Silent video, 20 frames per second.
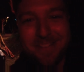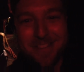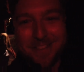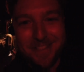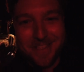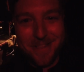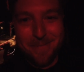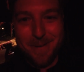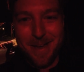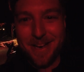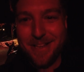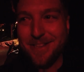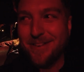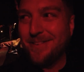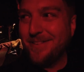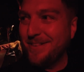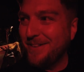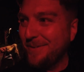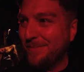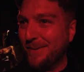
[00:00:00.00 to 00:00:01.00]
was at the back of the
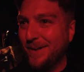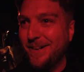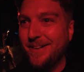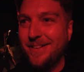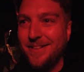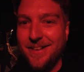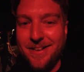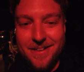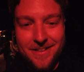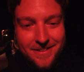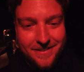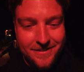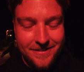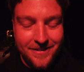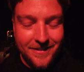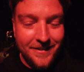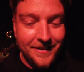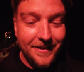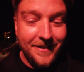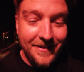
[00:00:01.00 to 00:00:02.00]
group and like,
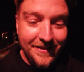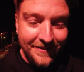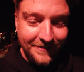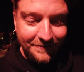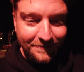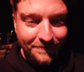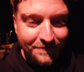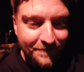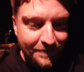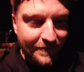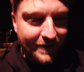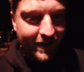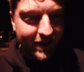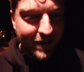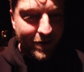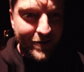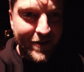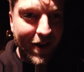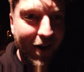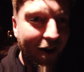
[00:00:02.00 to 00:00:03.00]

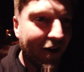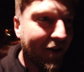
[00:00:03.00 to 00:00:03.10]
there was a